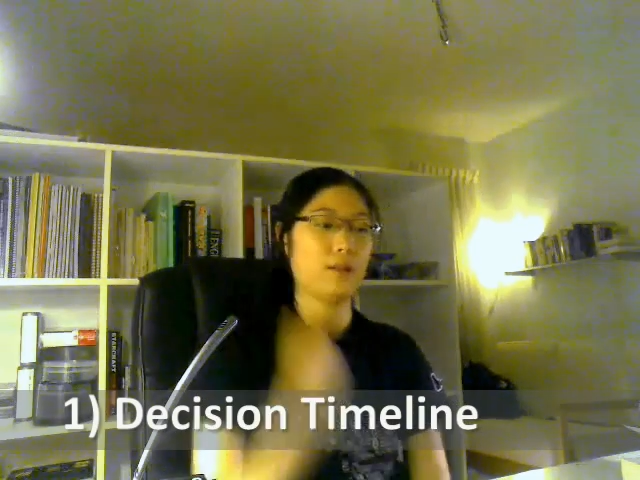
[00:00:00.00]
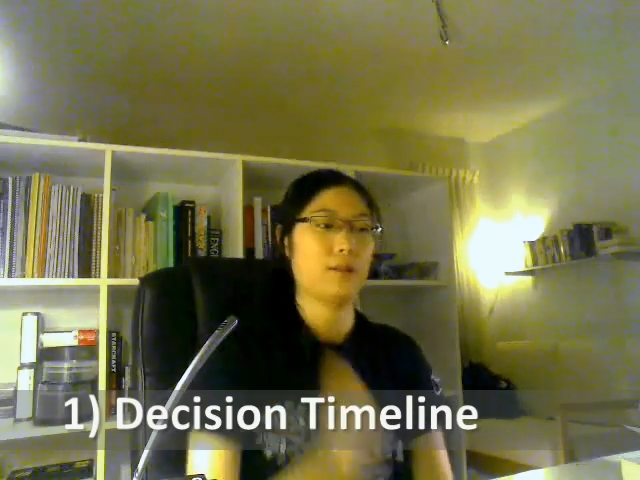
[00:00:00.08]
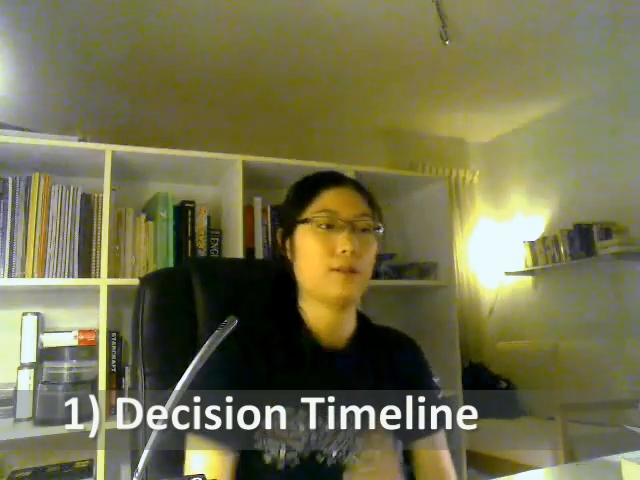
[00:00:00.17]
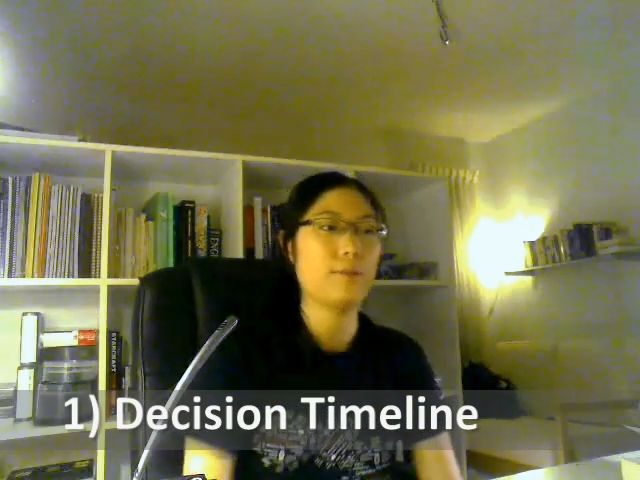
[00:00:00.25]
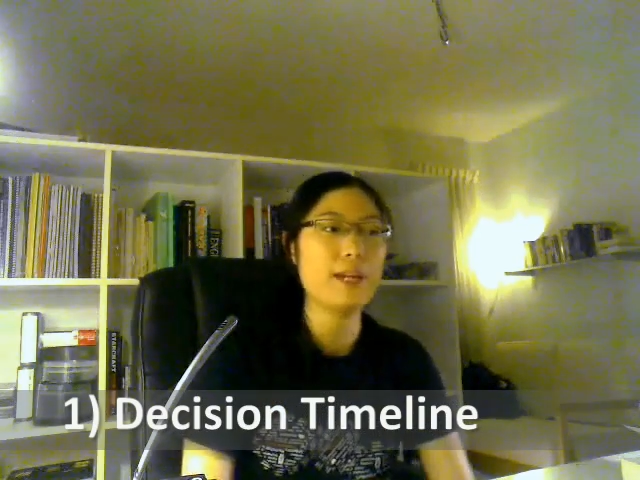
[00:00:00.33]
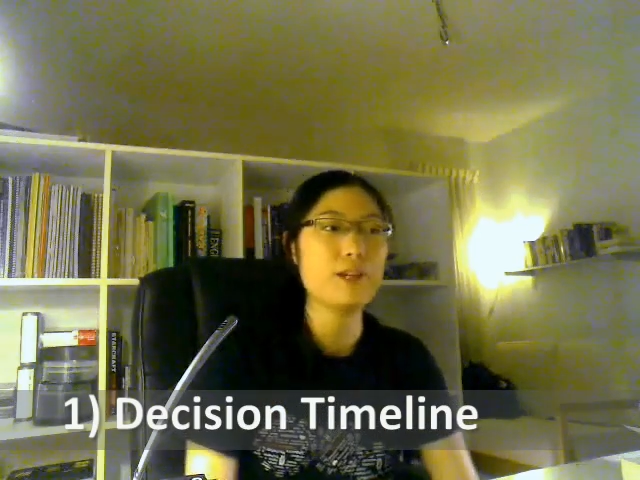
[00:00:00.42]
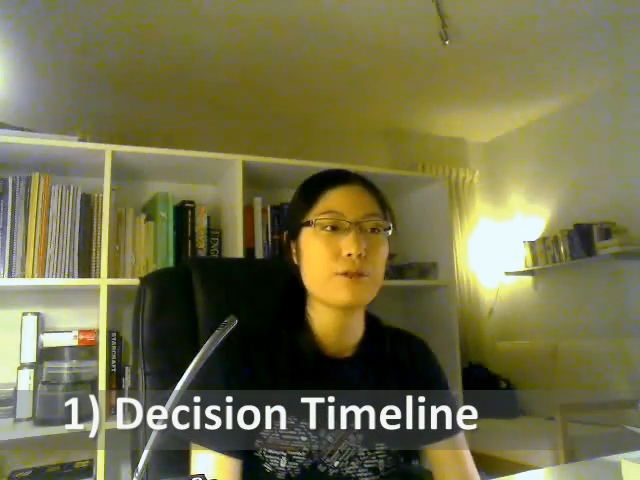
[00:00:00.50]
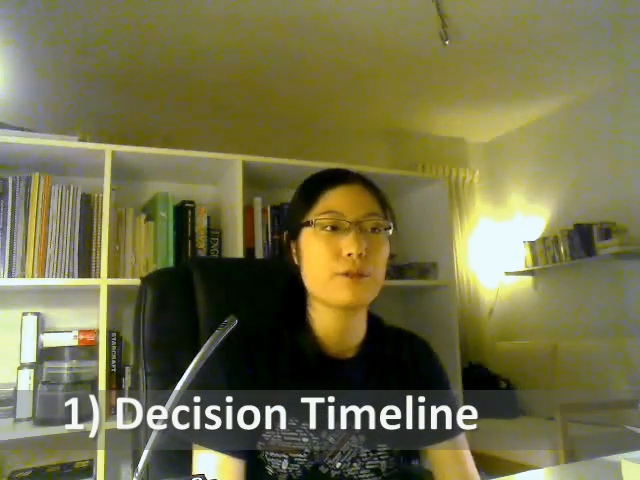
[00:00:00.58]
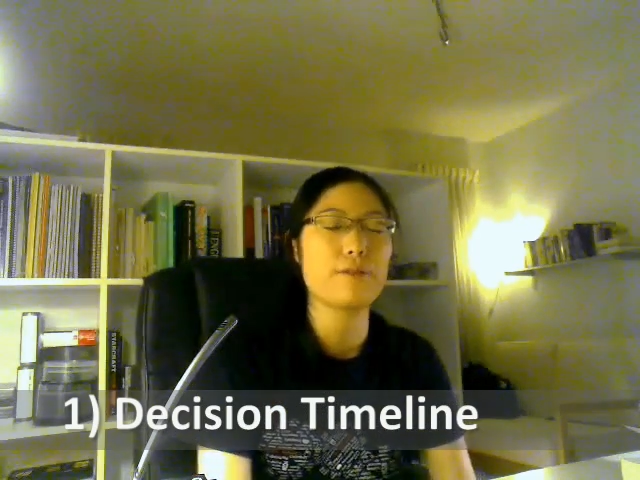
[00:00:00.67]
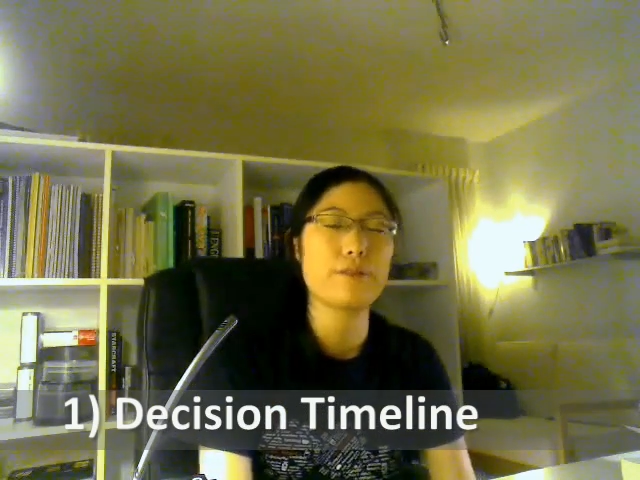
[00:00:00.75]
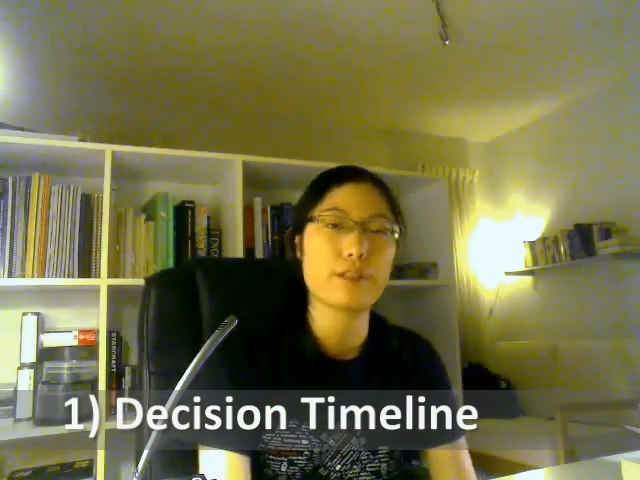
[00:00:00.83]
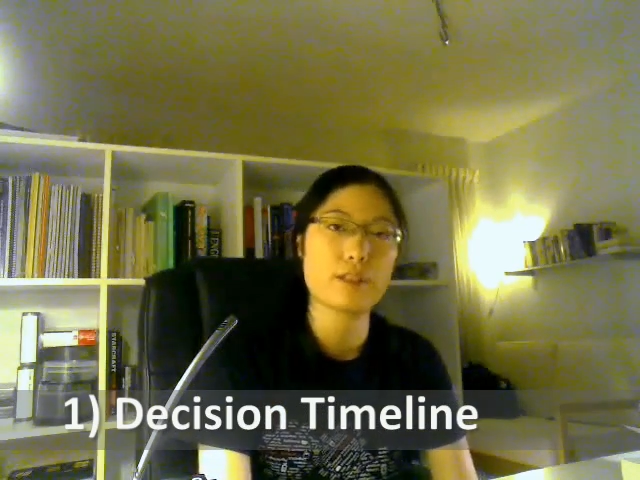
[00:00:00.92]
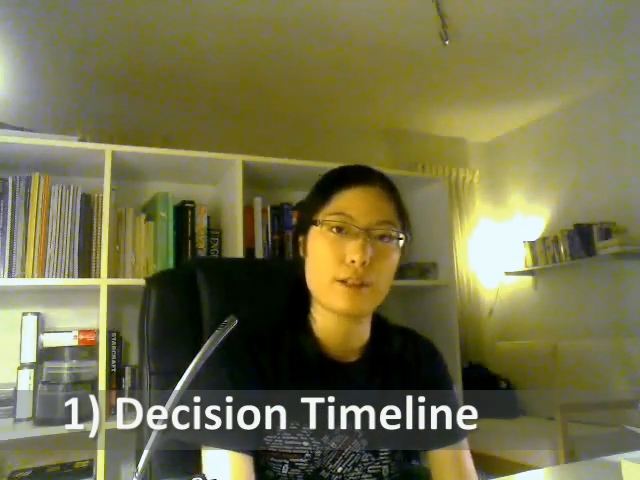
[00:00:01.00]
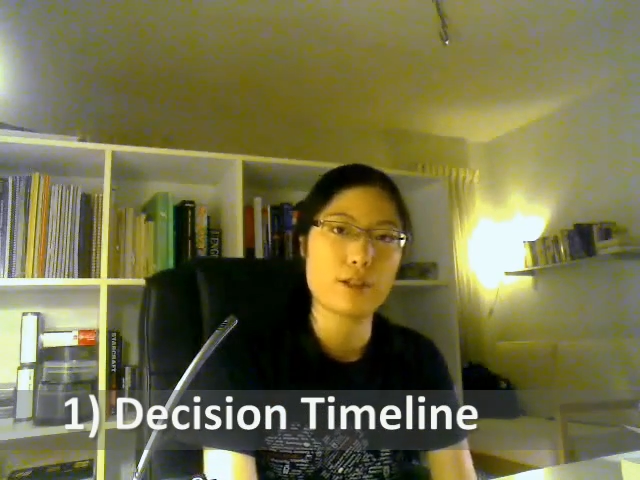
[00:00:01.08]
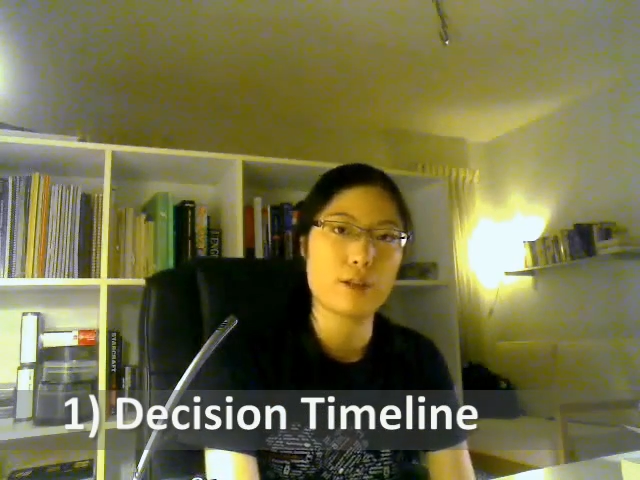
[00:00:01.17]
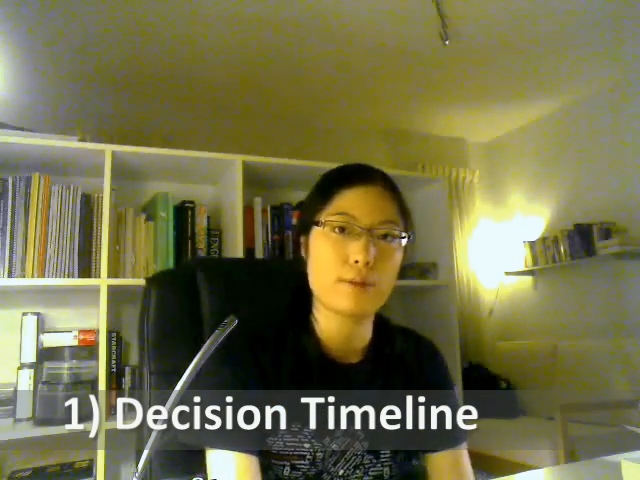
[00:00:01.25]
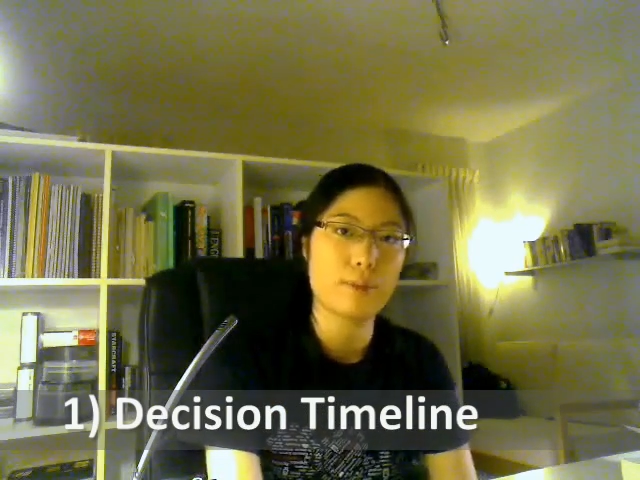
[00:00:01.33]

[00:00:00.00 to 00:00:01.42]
The major difference in terms of